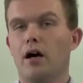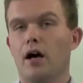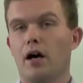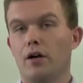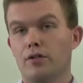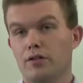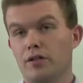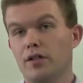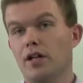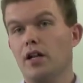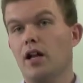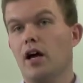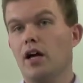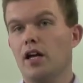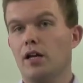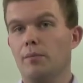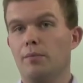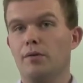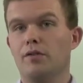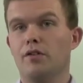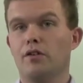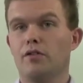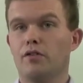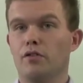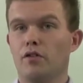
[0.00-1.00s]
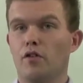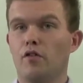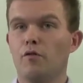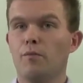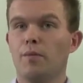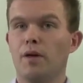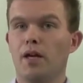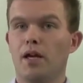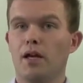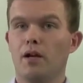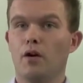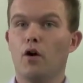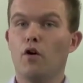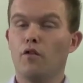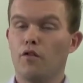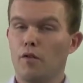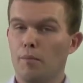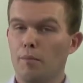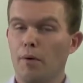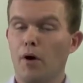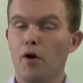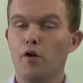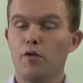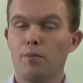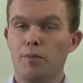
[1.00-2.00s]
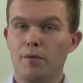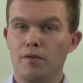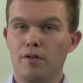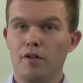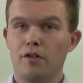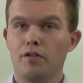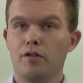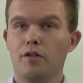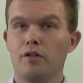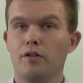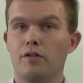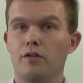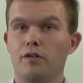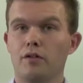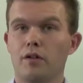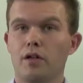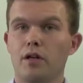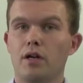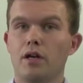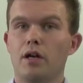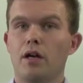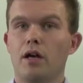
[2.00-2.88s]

I was in the lucky position of being offered both positions,